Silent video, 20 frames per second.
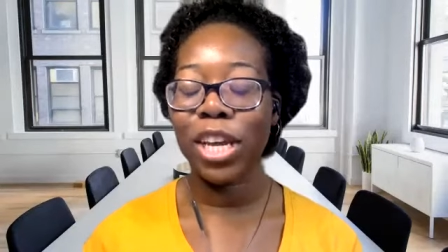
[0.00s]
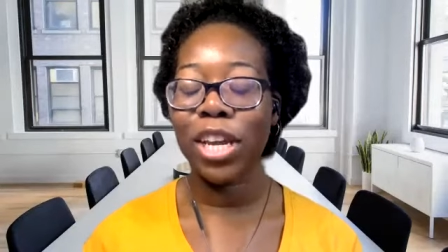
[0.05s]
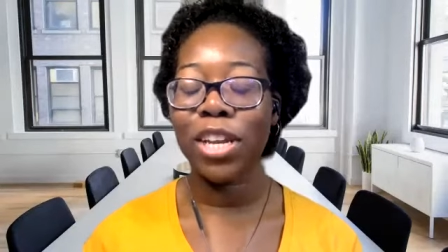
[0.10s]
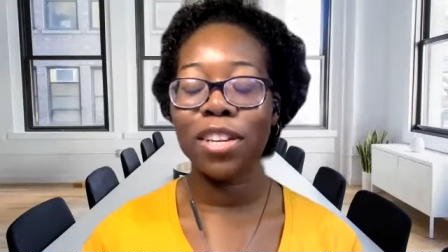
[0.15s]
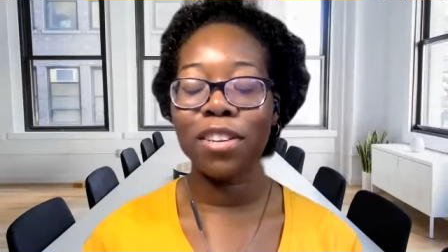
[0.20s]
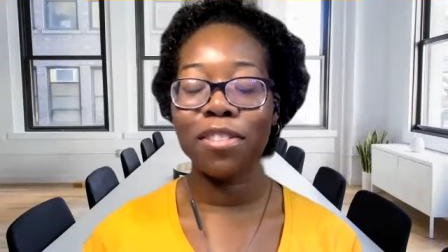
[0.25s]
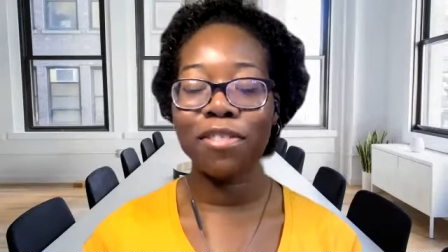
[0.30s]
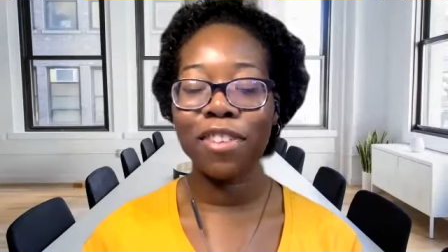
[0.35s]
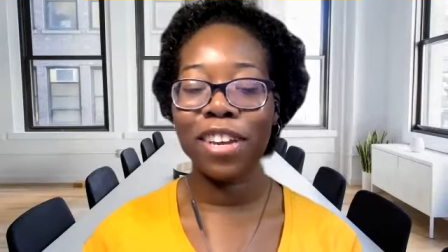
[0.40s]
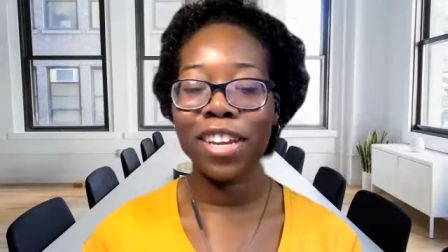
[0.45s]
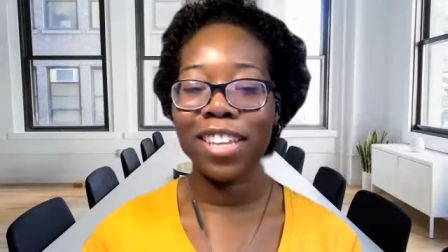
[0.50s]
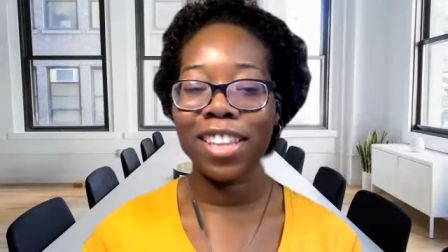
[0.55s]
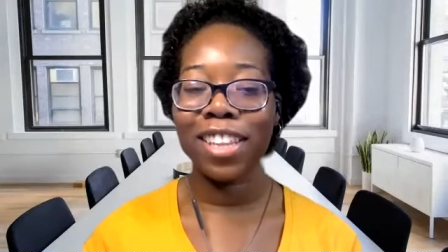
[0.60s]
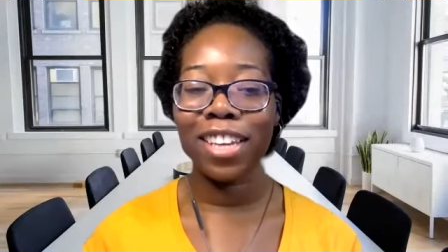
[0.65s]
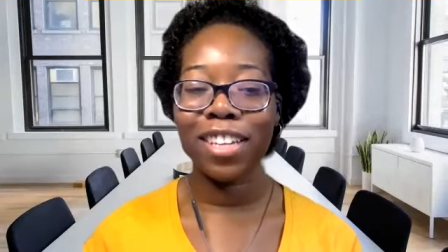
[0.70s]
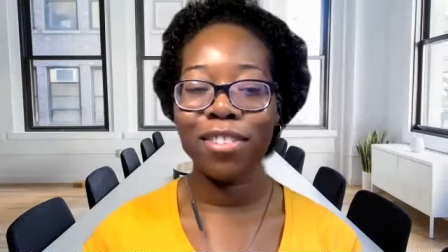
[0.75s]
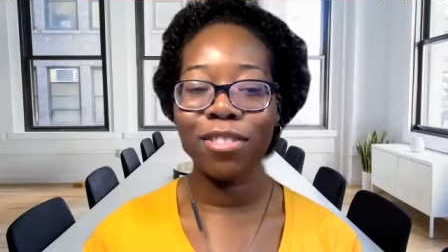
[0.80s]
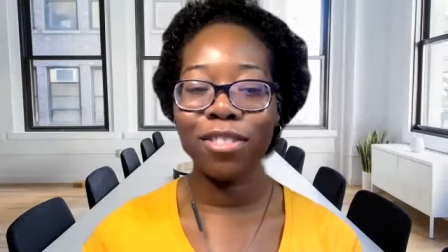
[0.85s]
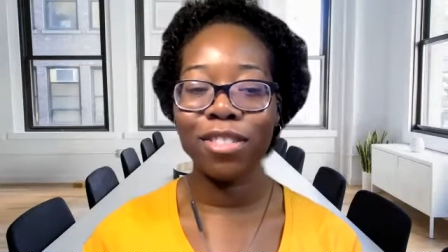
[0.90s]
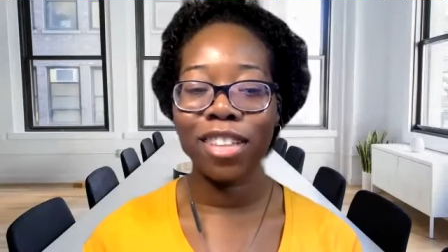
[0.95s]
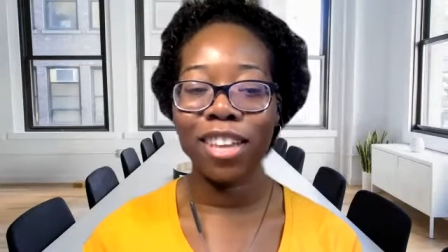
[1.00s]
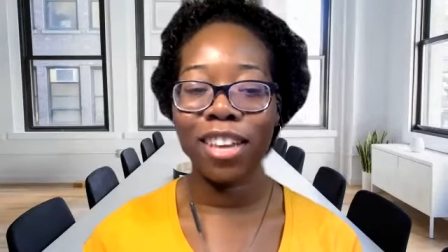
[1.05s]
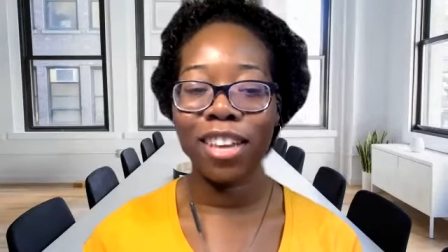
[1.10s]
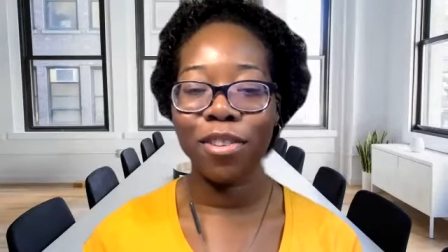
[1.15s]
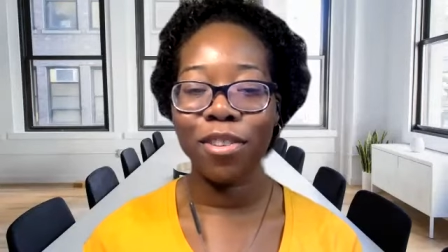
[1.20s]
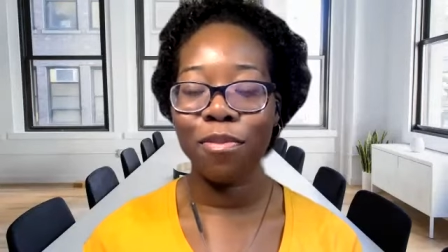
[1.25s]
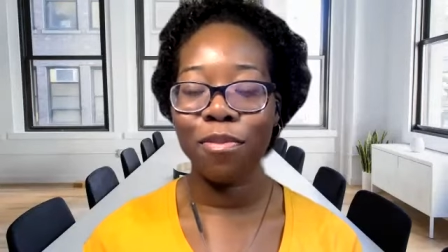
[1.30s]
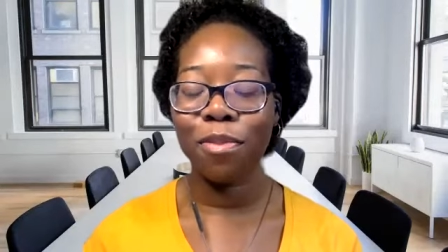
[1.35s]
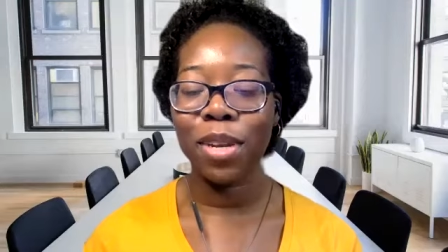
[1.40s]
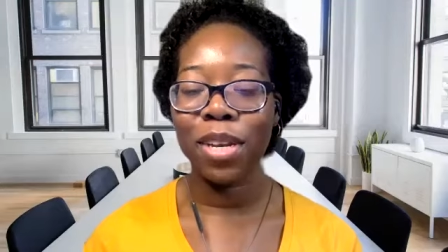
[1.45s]
And it's funny that you said
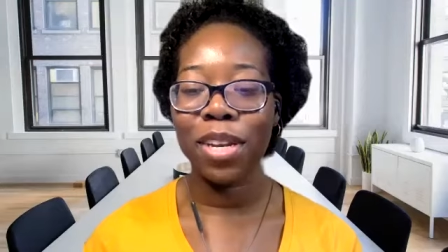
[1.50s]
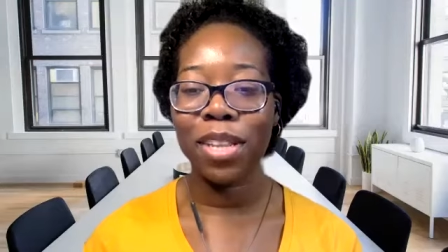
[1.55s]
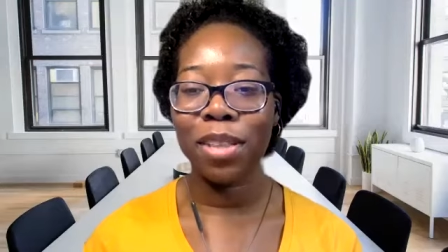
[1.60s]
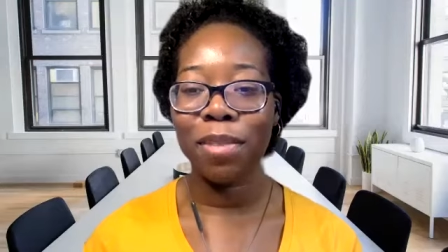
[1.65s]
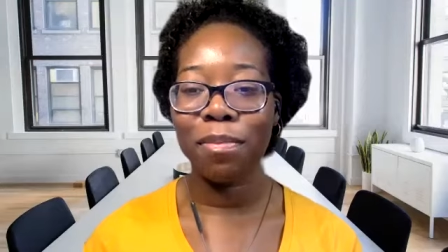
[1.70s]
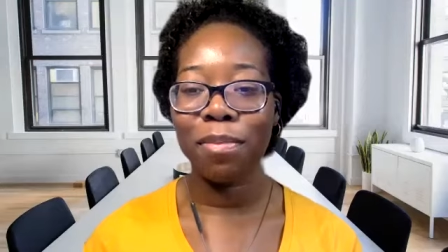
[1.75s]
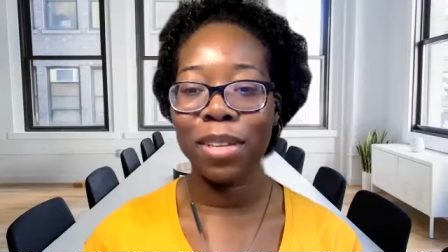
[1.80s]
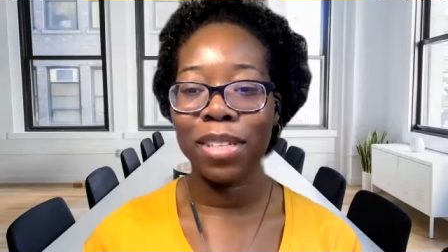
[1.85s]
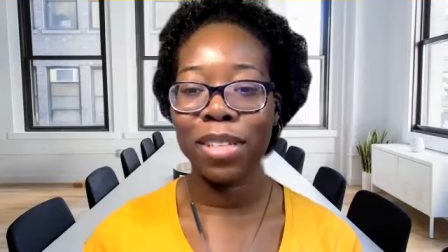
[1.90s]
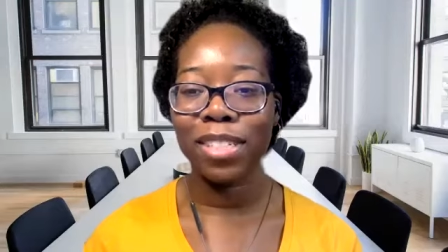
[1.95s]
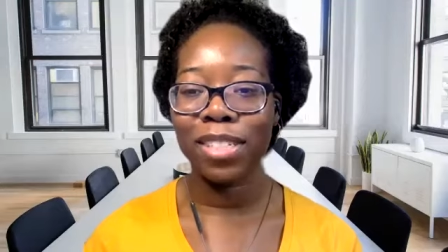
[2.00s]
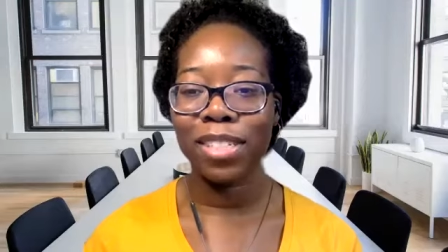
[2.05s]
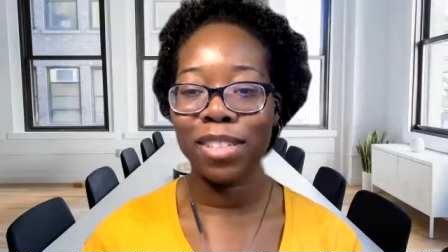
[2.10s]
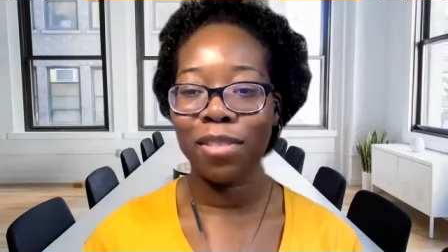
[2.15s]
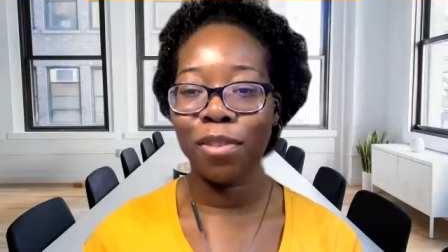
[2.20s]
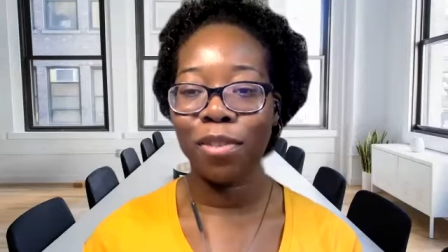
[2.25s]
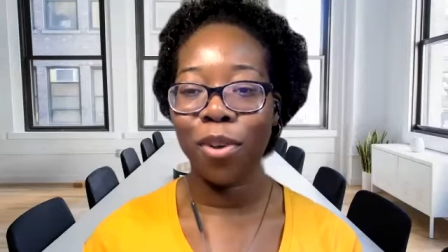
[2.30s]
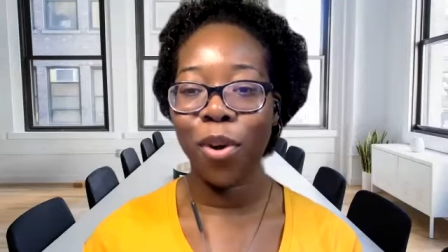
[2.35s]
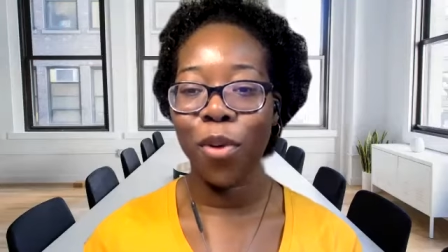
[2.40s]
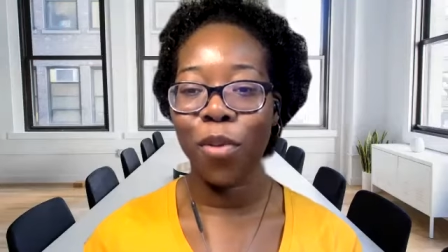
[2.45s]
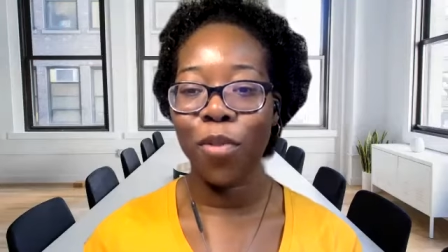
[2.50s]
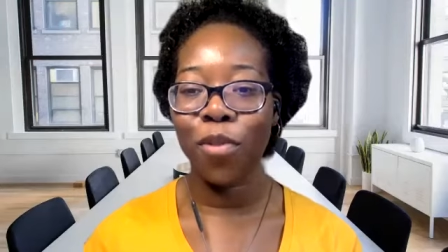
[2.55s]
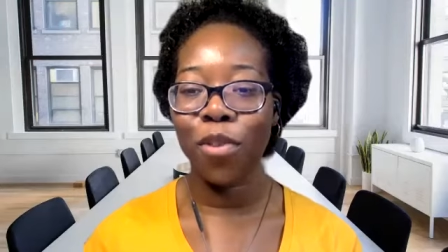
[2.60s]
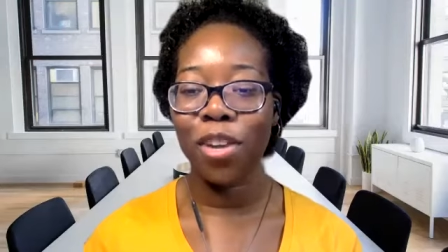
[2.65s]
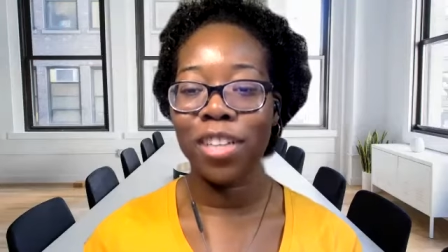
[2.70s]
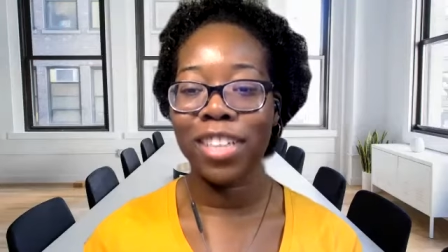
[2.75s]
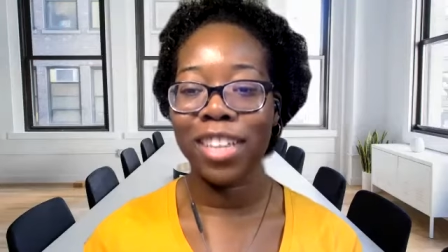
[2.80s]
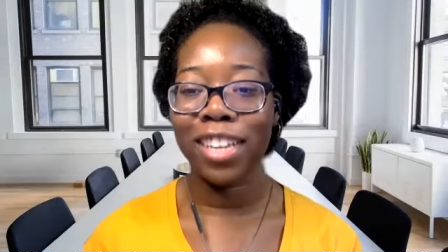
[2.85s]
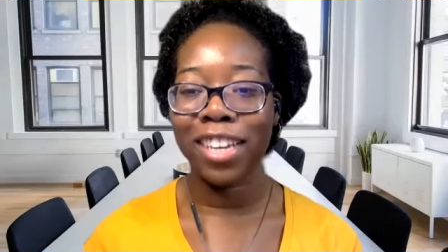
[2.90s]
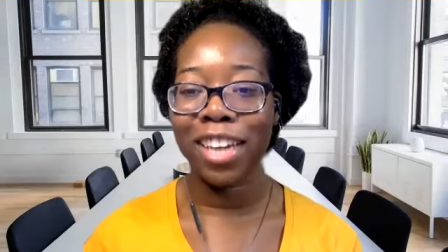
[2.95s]
you've been in the business for over
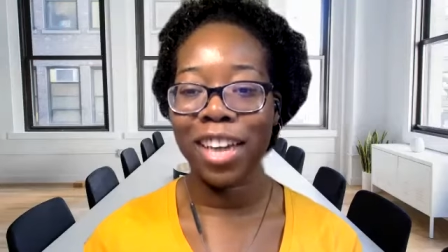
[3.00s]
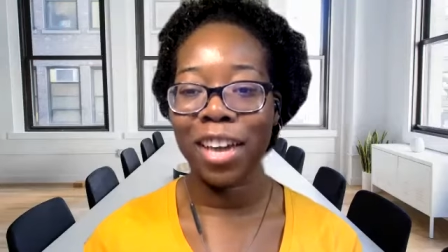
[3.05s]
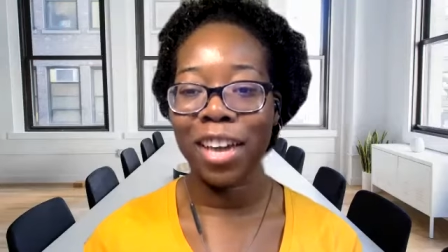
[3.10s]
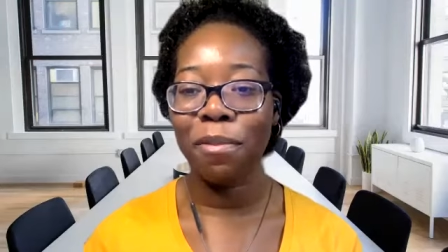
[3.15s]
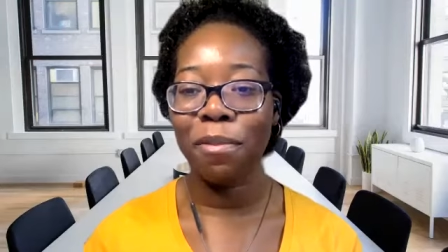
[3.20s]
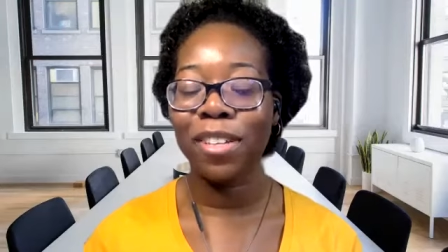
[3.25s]
a decade,